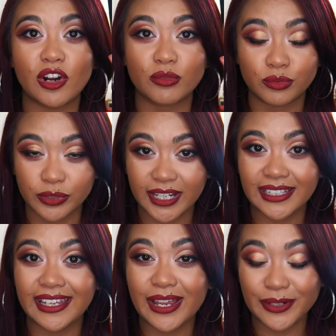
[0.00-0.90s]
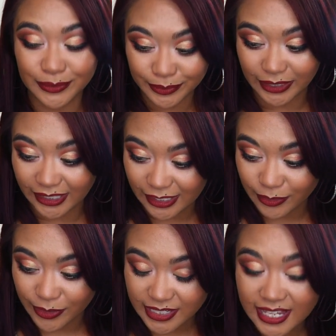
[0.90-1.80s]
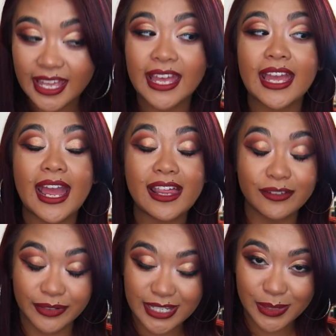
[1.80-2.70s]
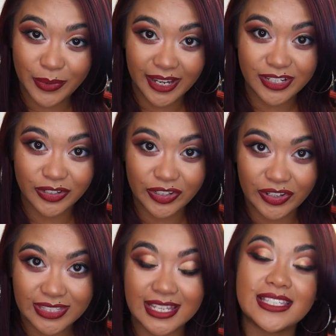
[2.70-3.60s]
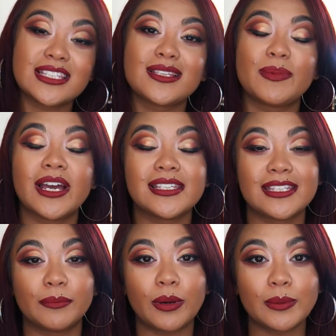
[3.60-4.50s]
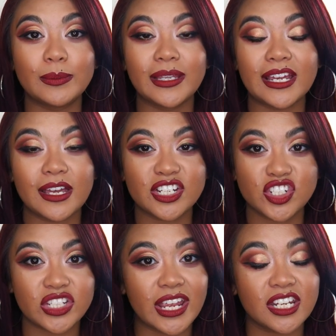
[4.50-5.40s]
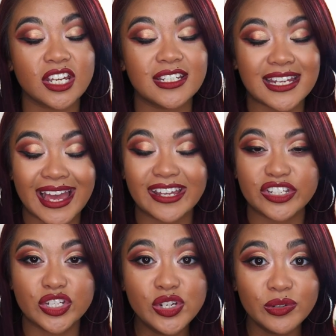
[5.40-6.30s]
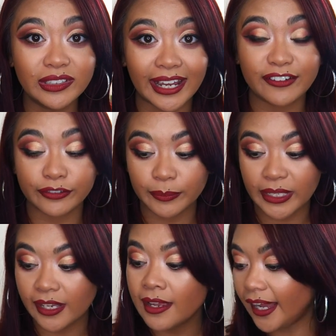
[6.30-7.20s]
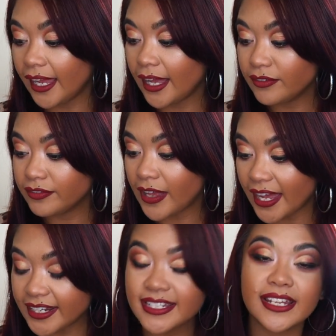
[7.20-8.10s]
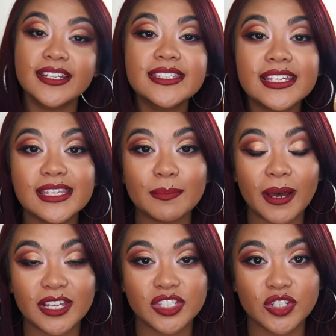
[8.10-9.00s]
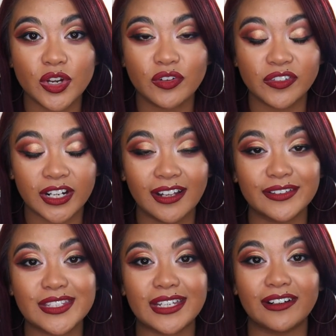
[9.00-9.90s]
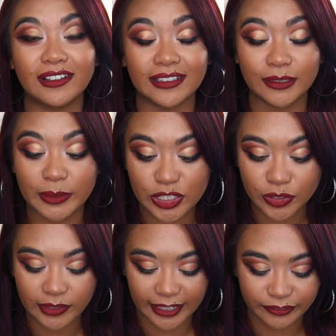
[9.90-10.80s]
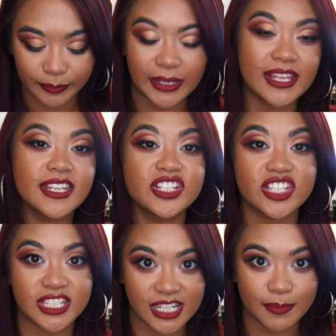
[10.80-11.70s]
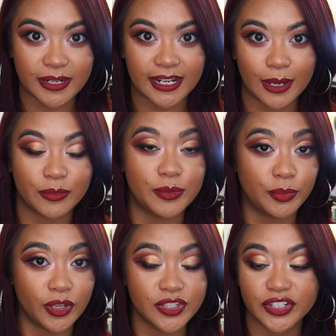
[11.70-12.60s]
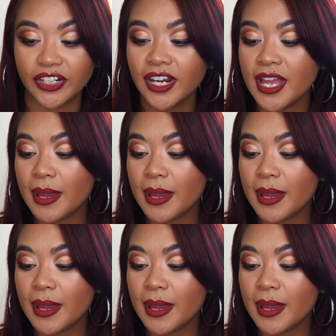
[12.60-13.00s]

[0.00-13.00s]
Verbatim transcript: are really, really good. And the reason why I don't use these is because they're probably a shade tad too light for me. I have had a tendency in the past to go for colors that are a little bit too light for me and then just deepen it up with bronzer.